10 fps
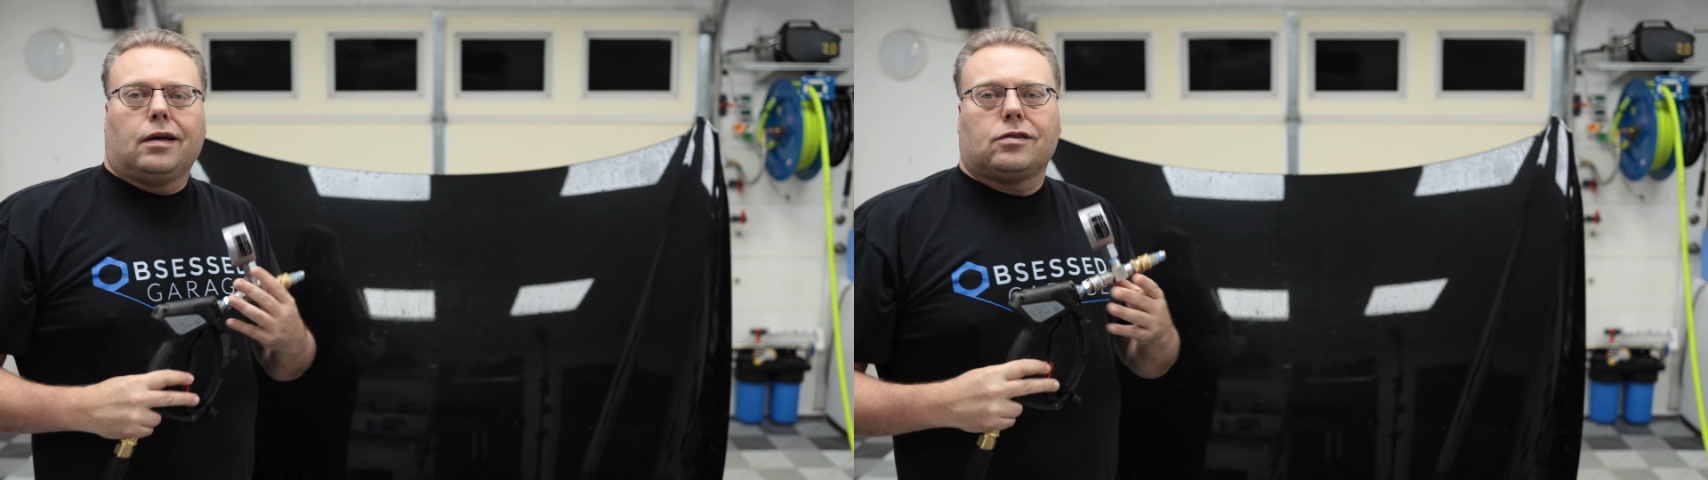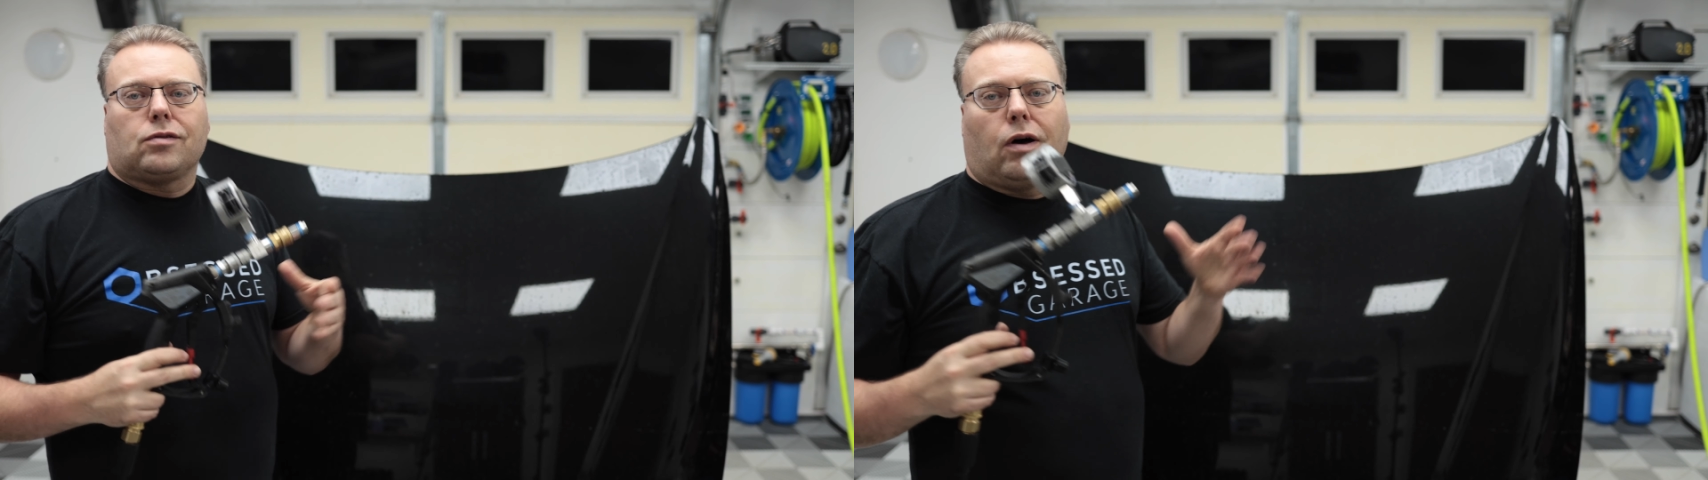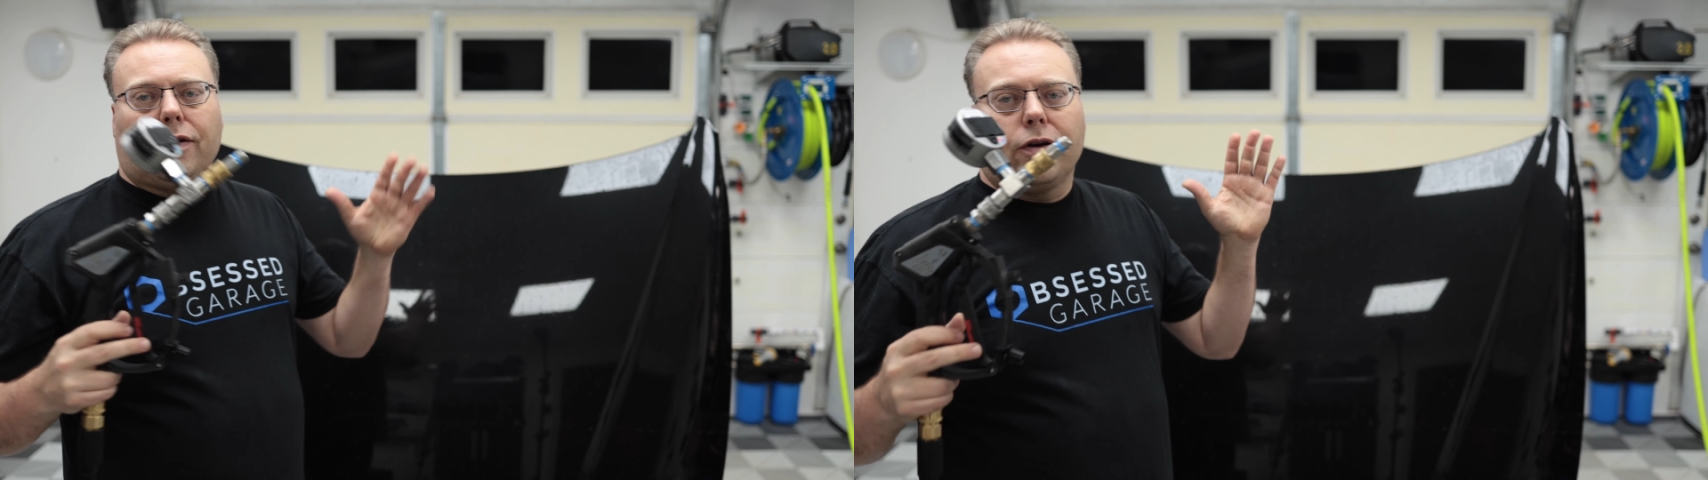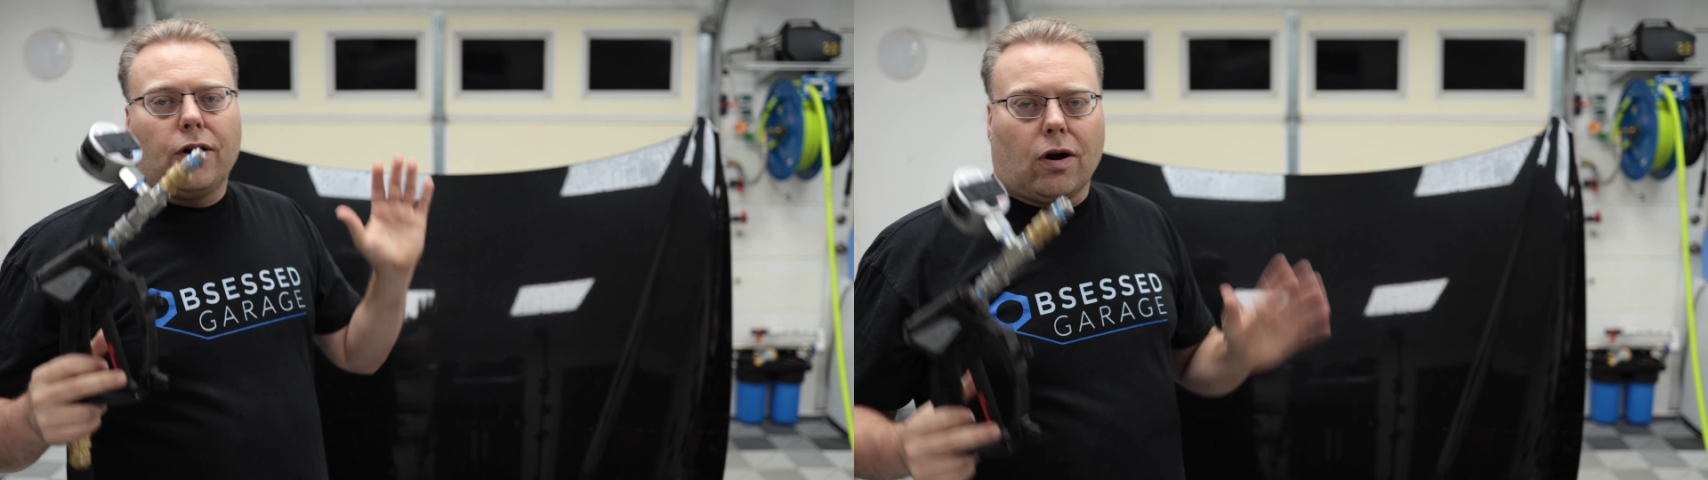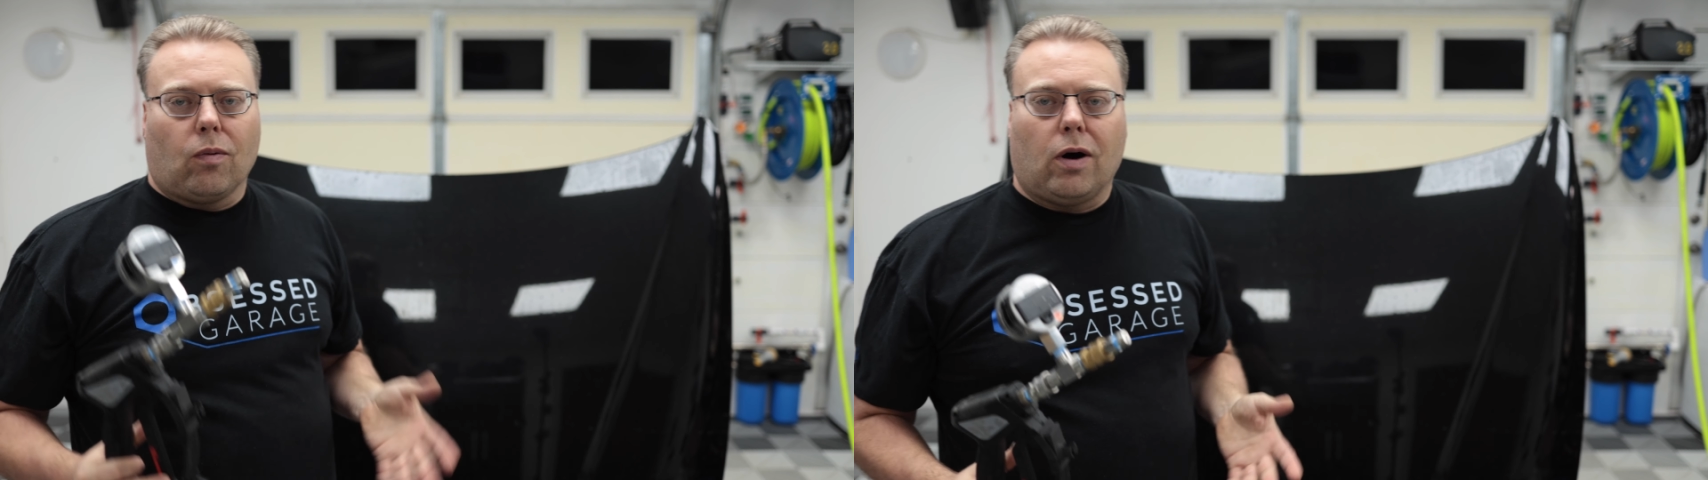So all your
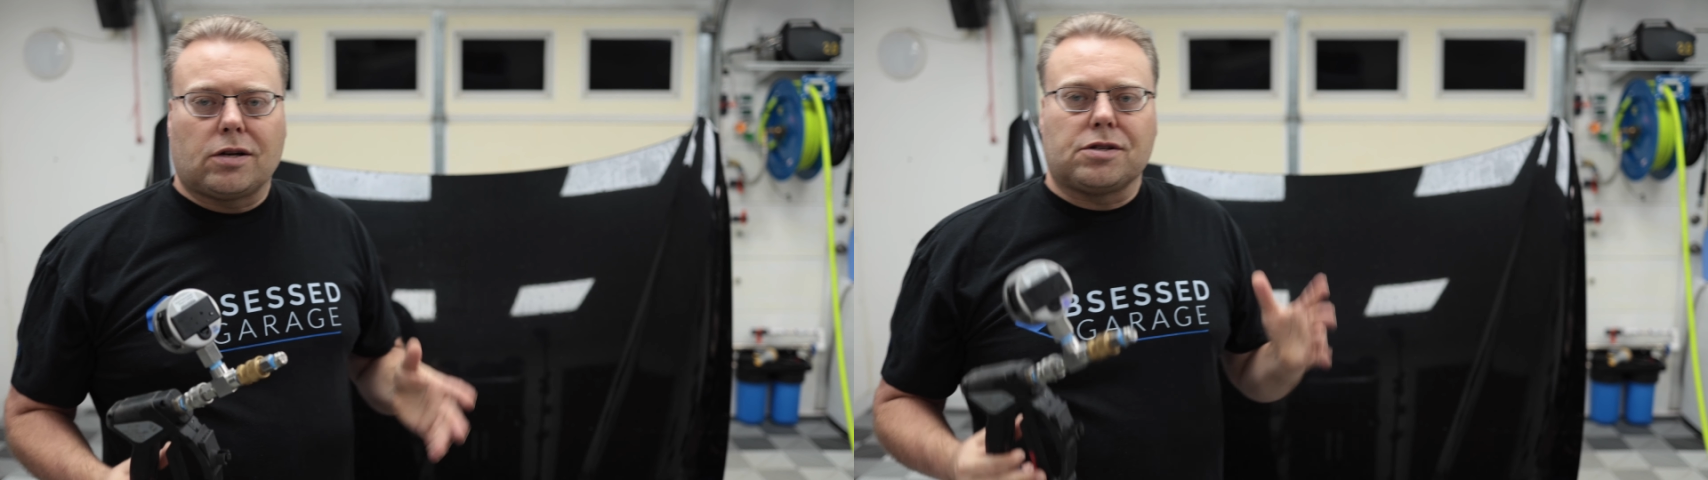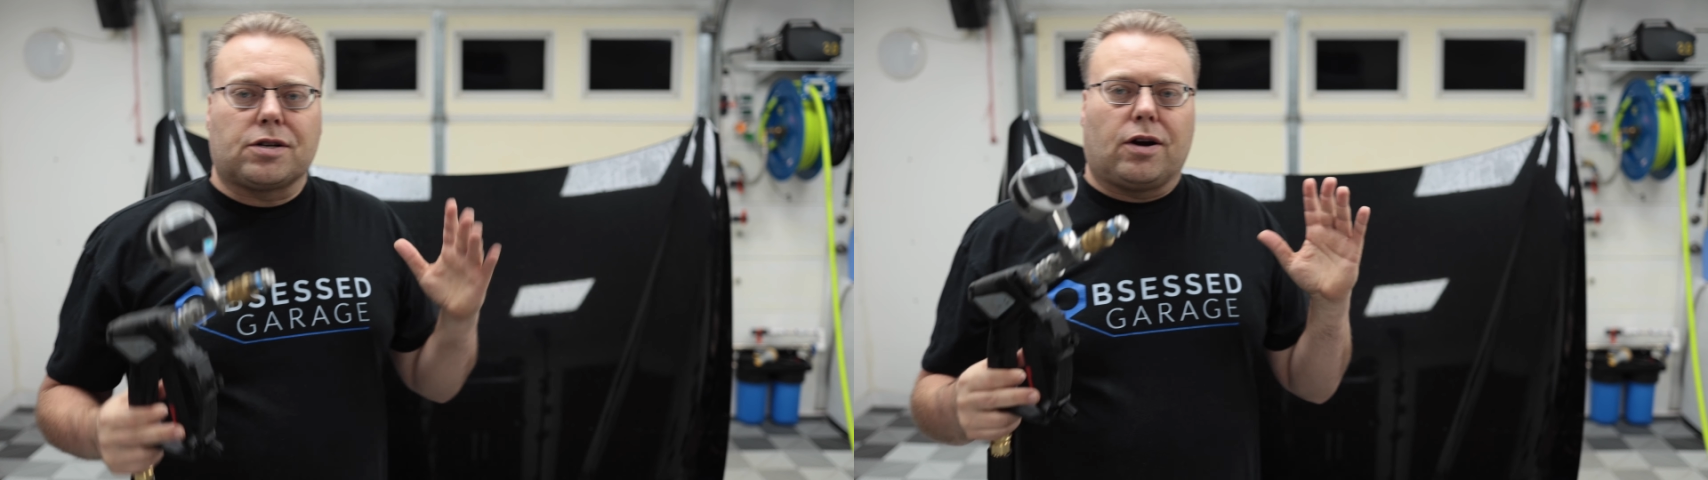car washers or